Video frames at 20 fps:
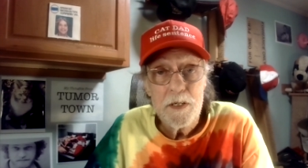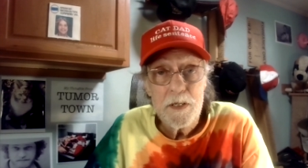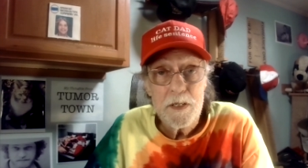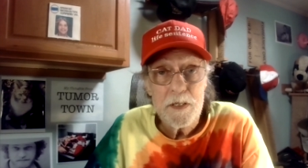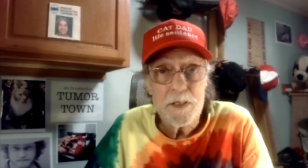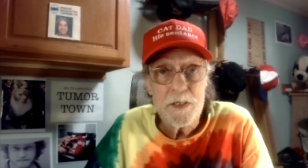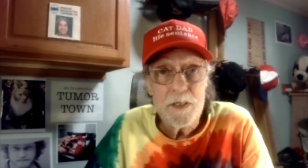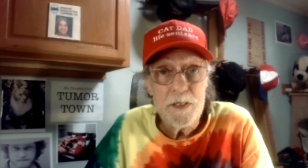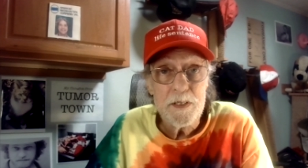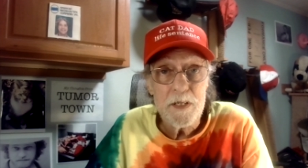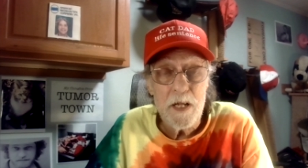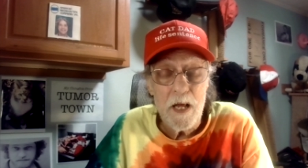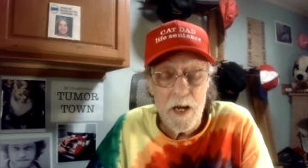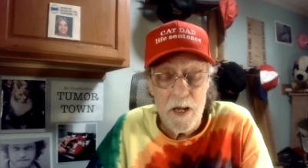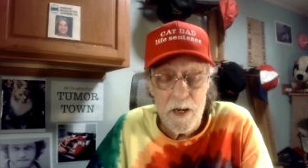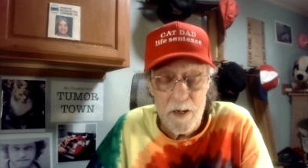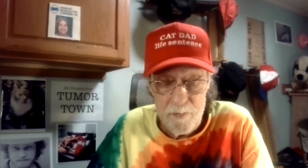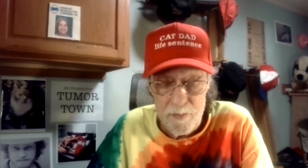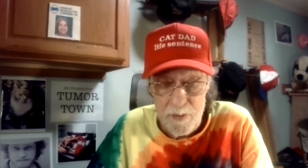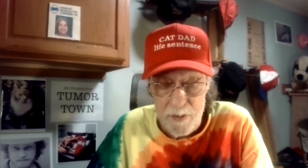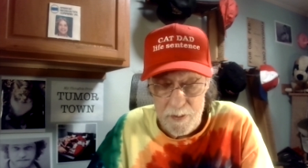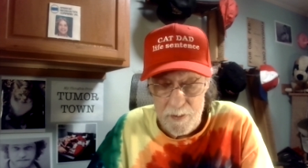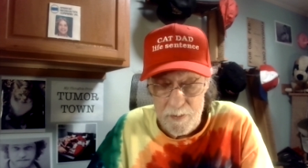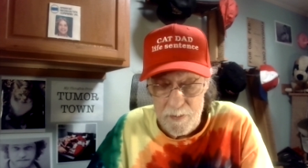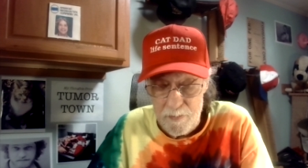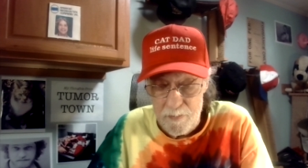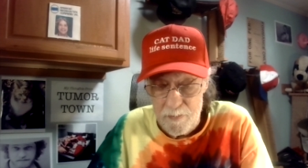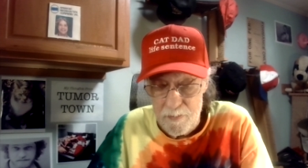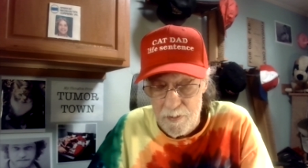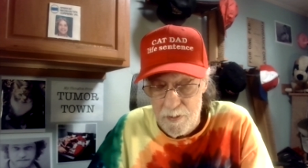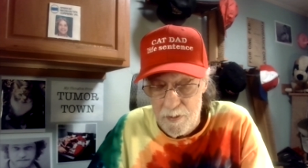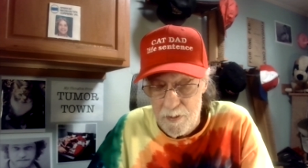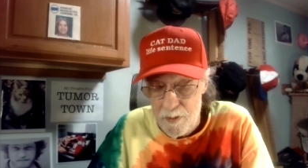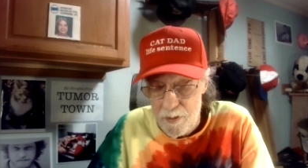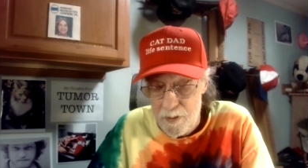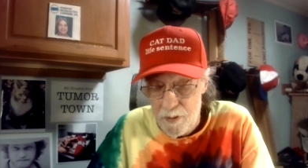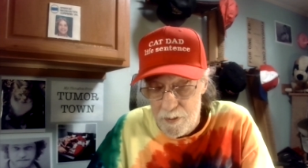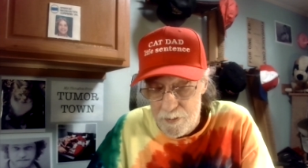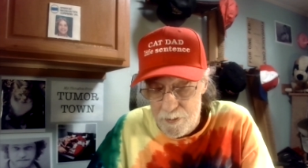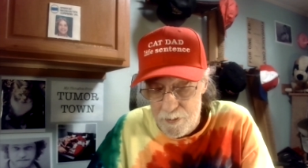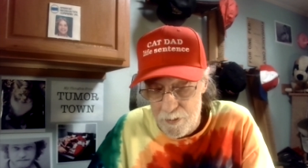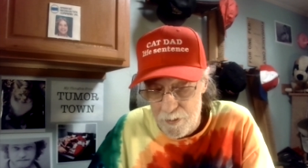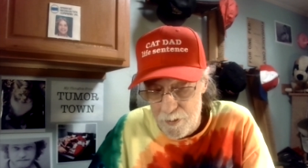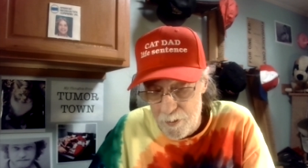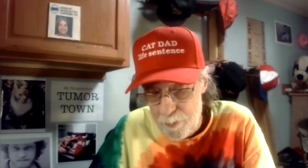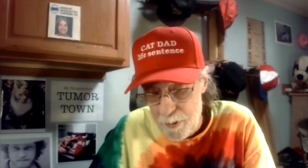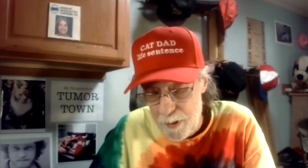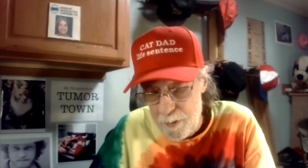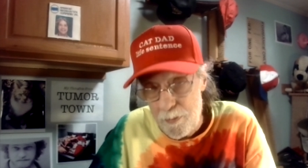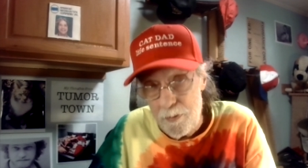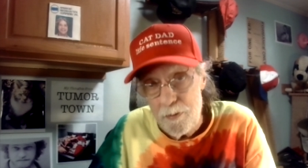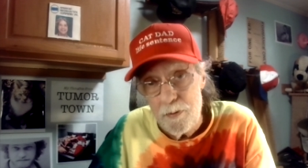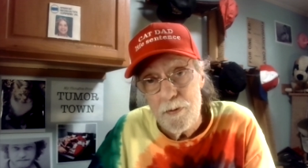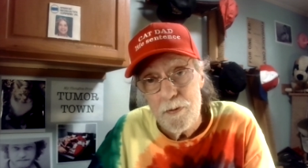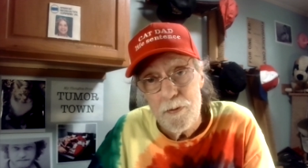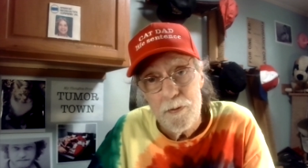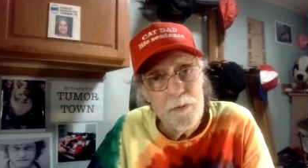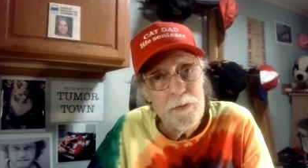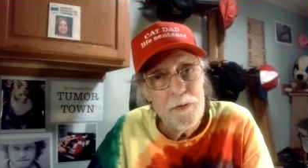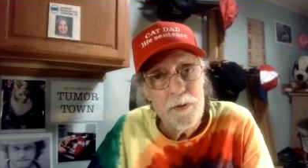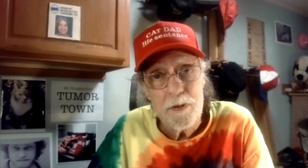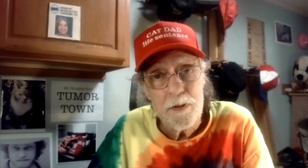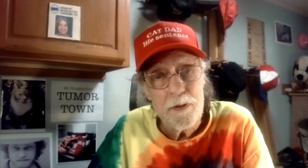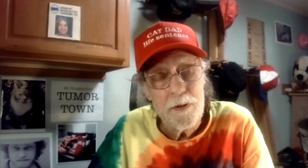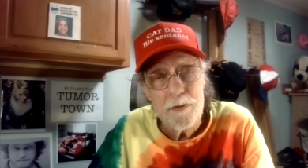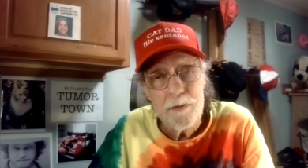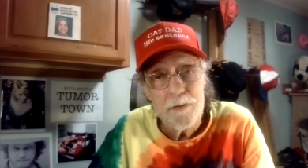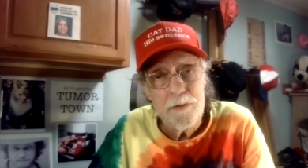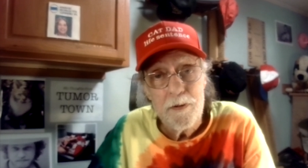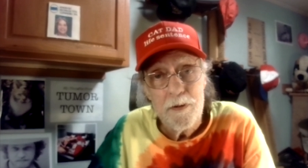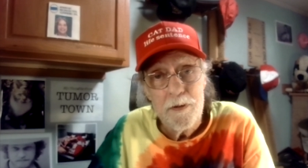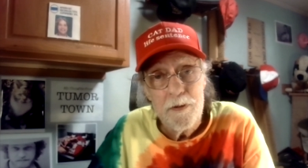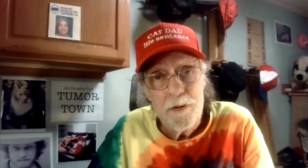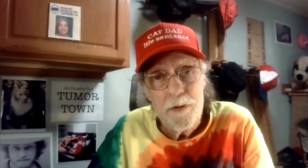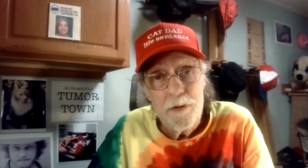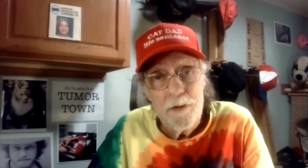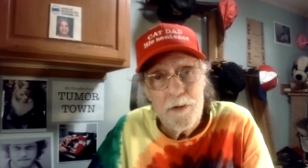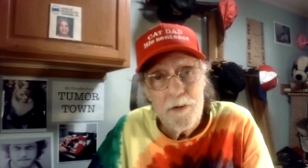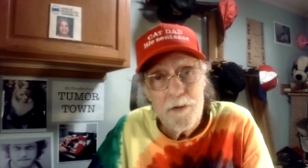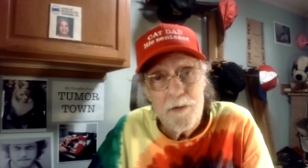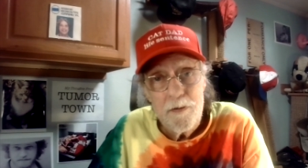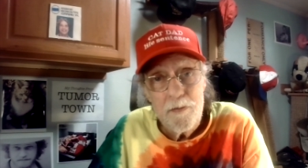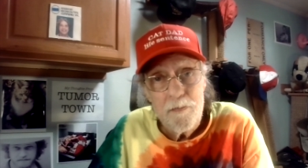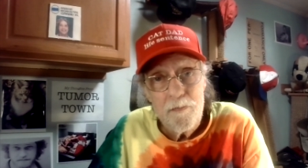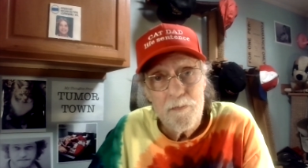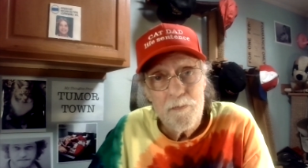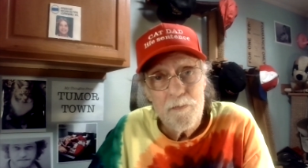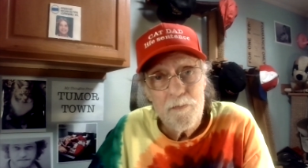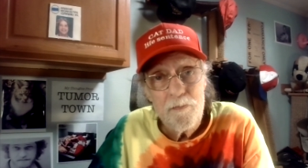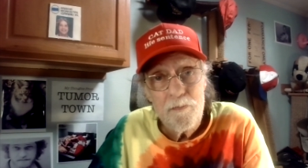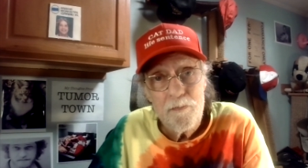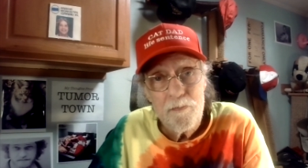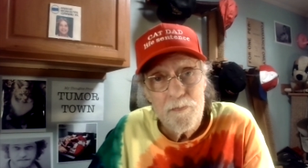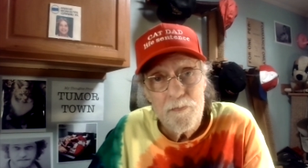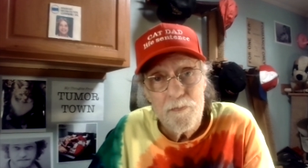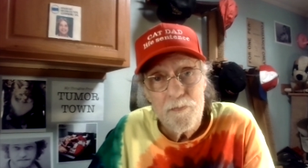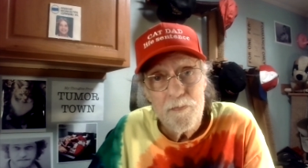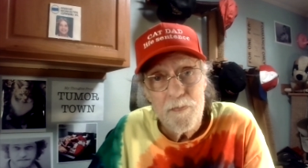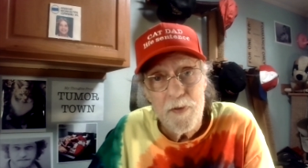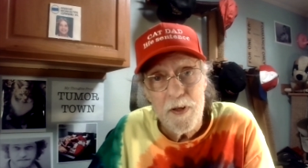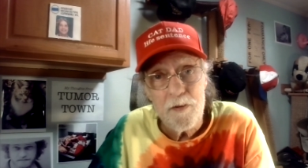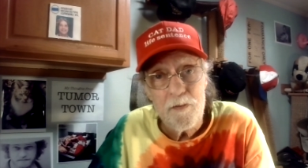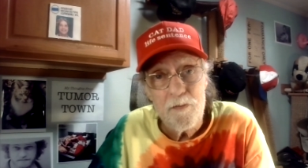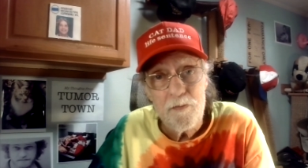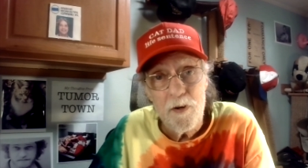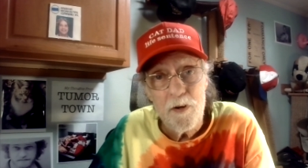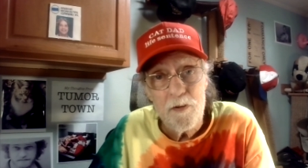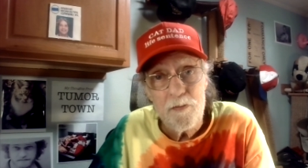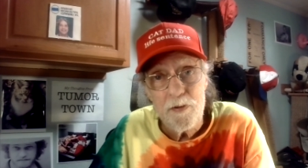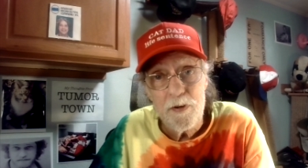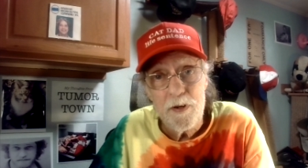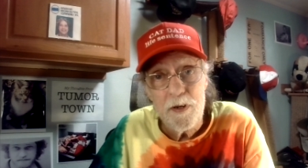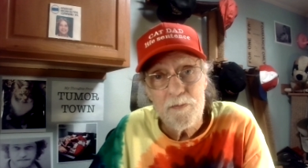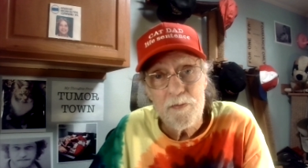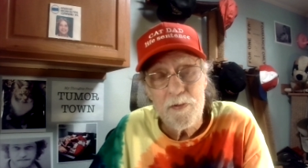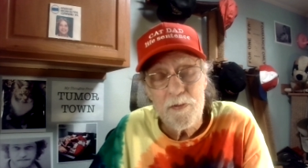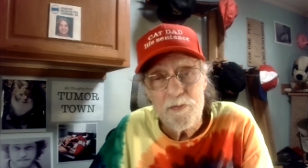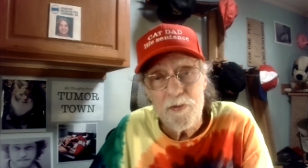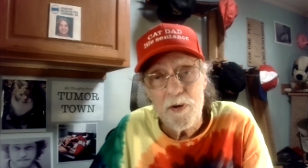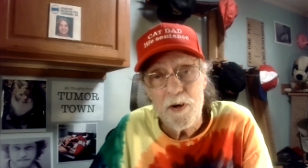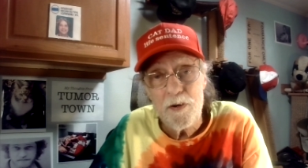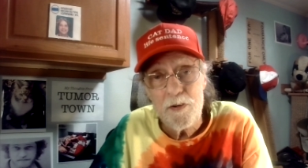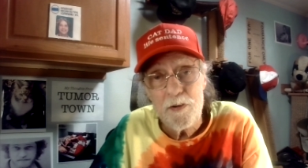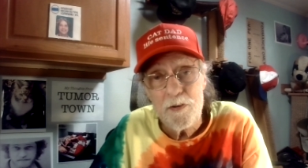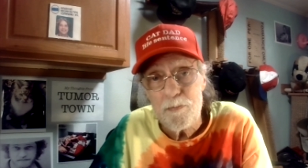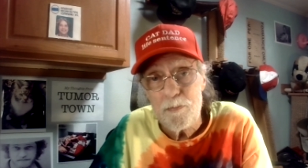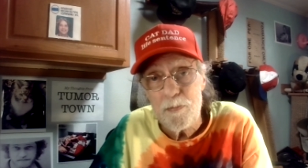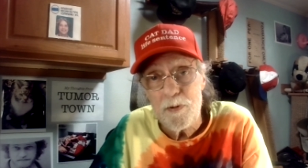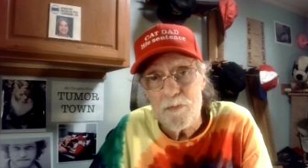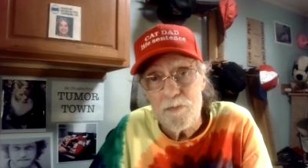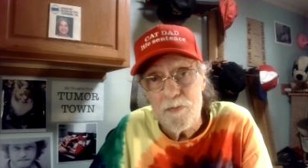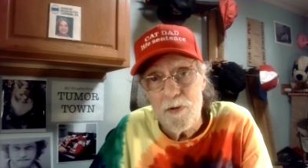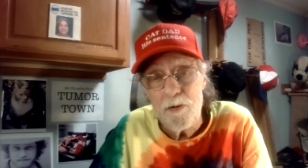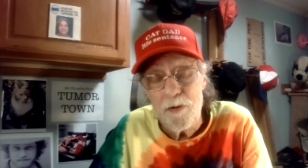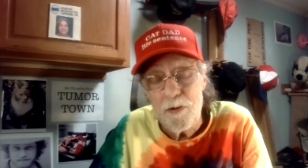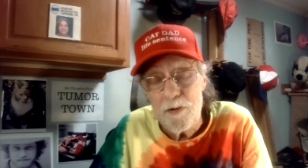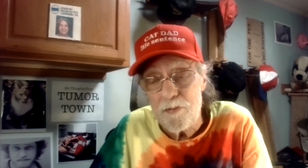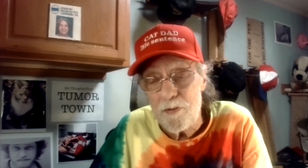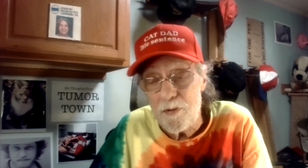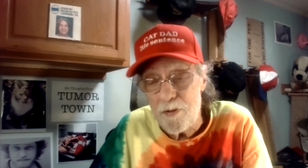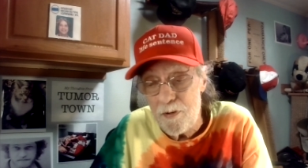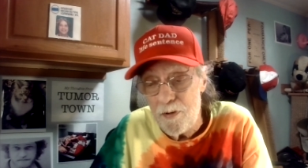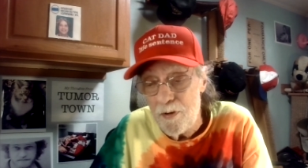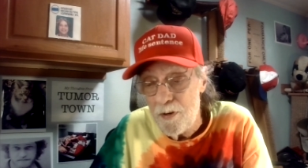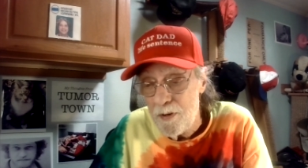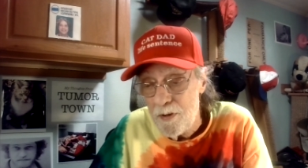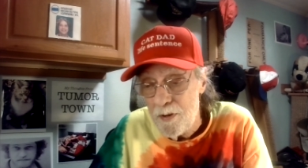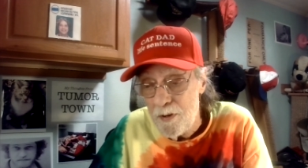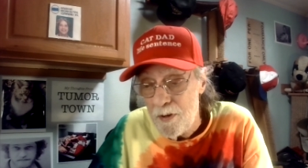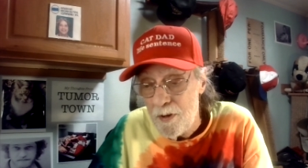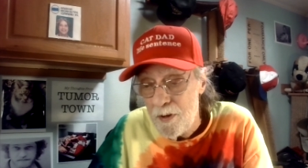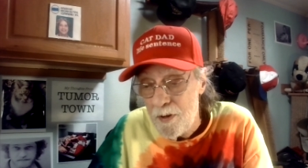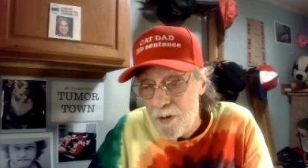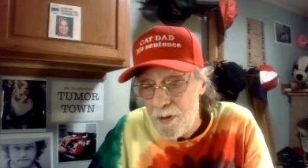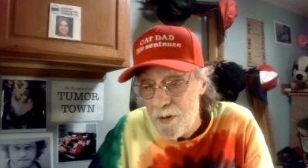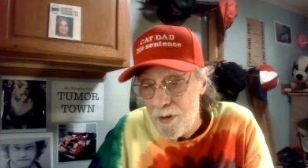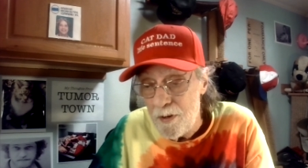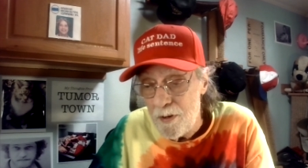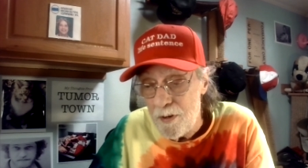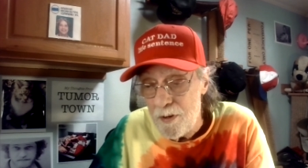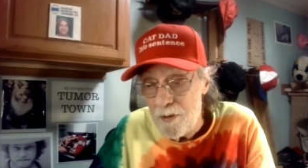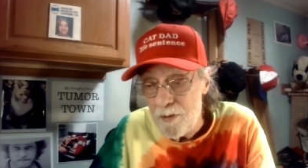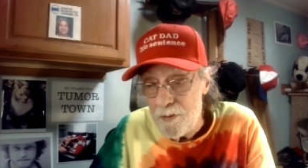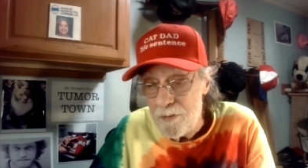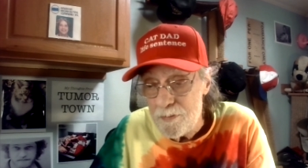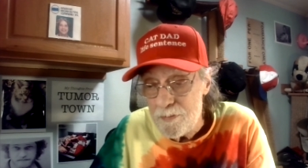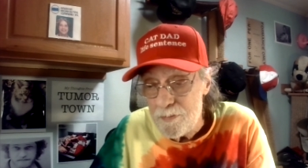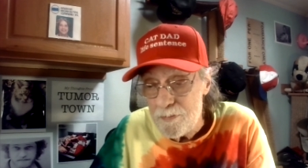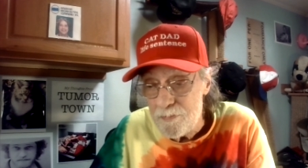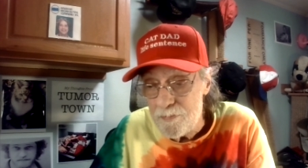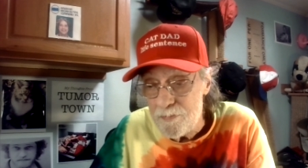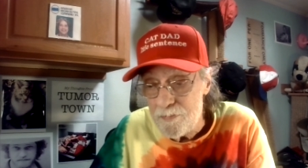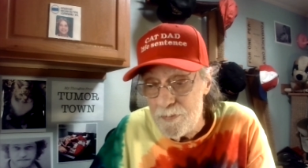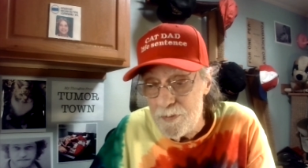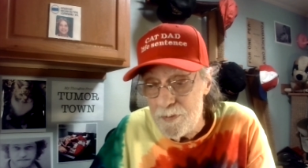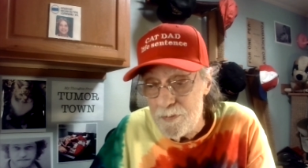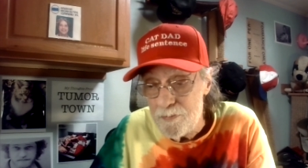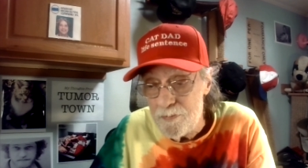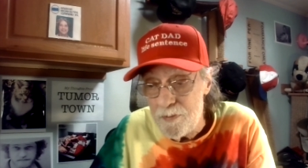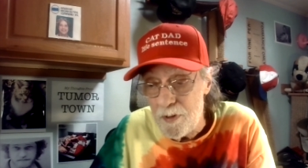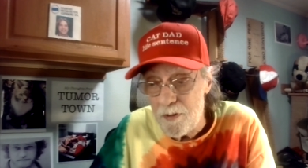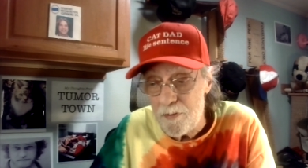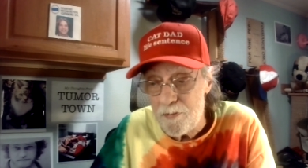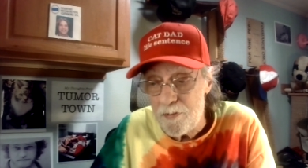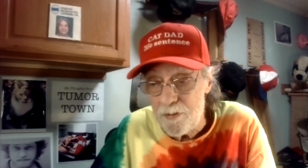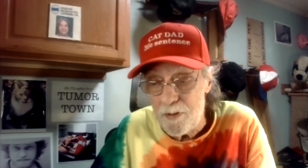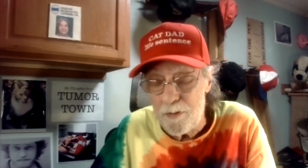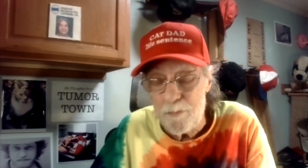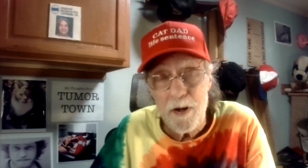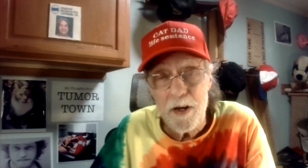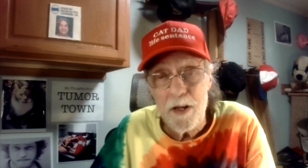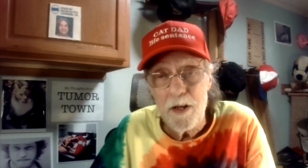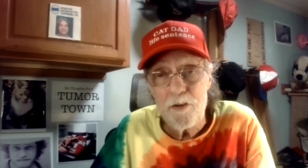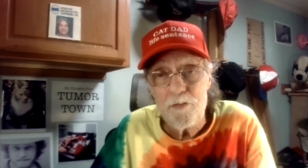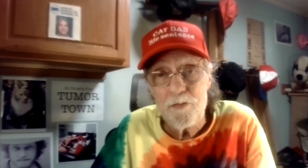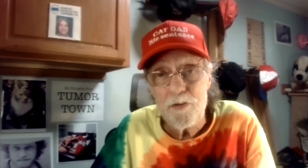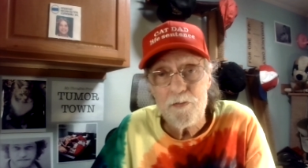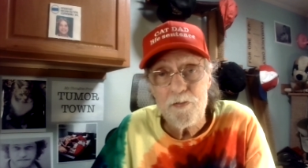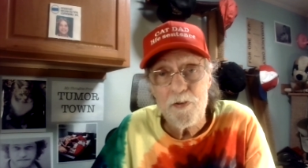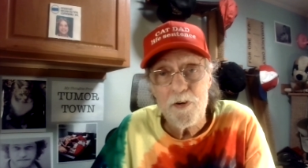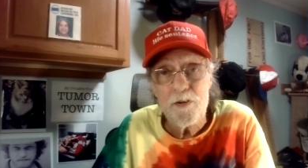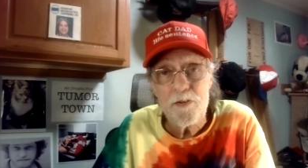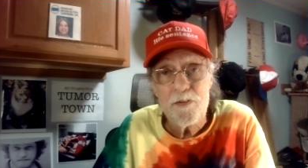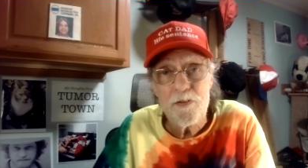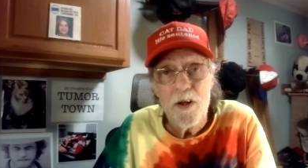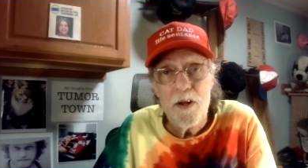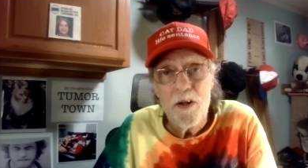Because he's out of it. So the people who, didn't vote for him for first, but voted for, who voted for somebody else for first,